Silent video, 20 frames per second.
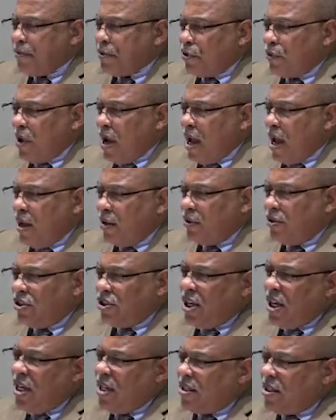wrapped
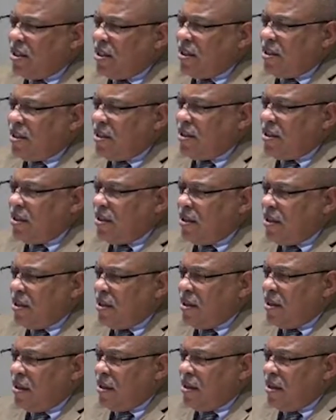around. Jesus
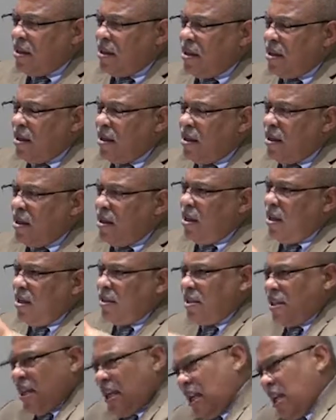
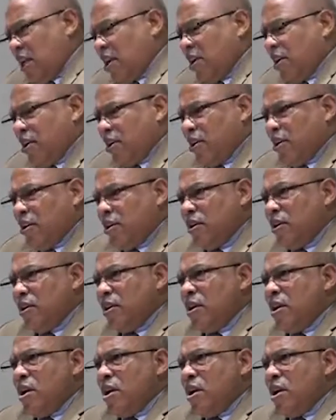is here